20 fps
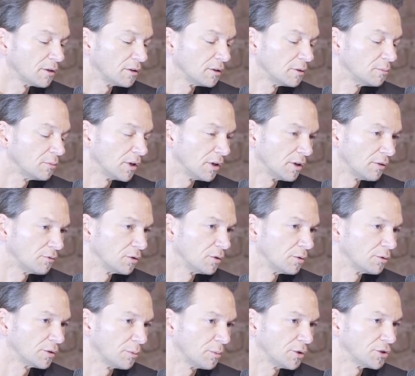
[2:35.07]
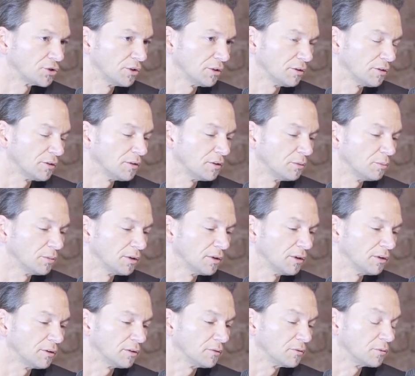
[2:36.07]
I have a low dimensionality in my
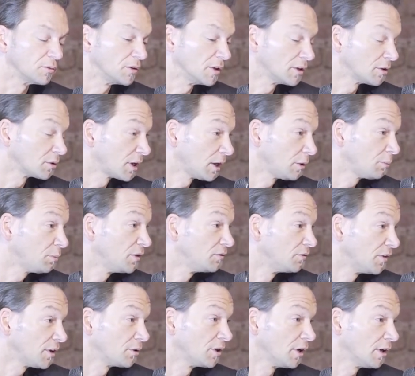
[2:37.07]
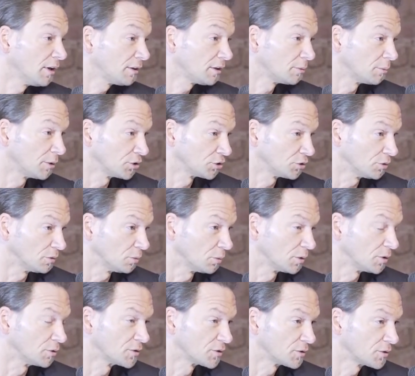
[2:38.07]
data. Data can be very high dimensional.
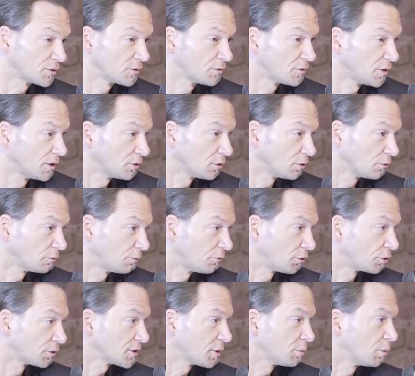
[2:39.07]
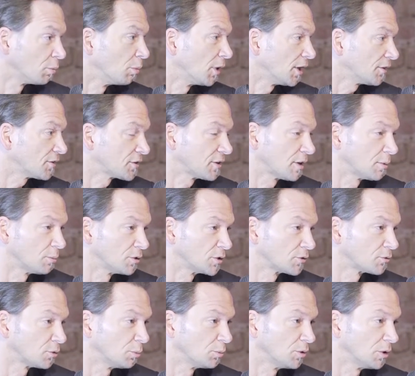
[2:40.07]
When you think of, for example, blood samples
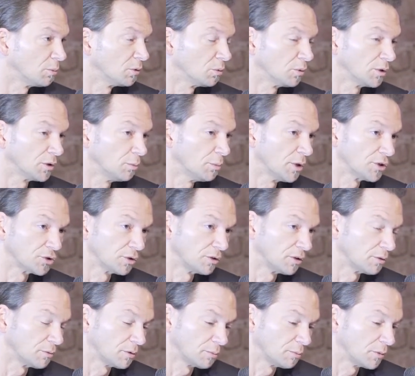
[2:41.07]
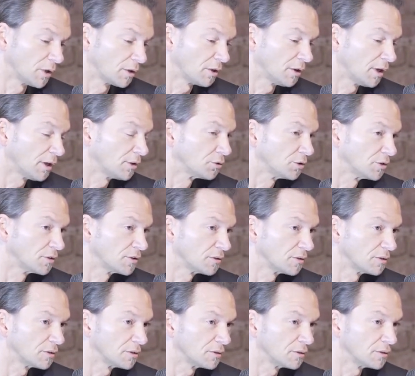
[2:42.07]
from people where you measure like
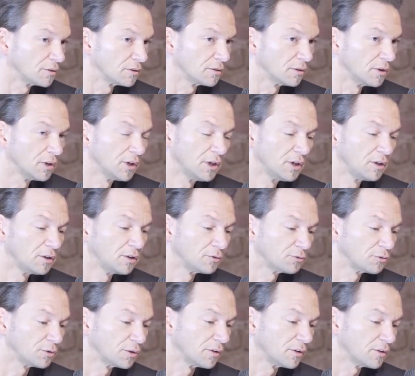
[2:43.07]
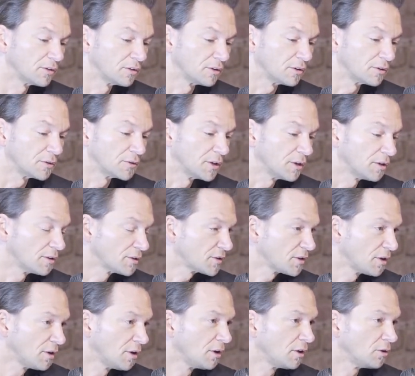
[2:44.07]
100 different
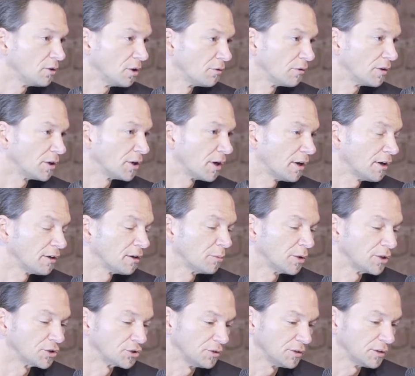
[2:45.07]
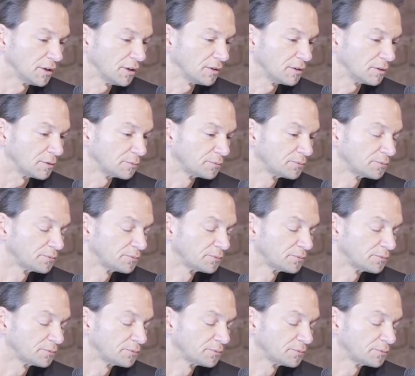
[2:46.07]
things, you have a very high dimensional data.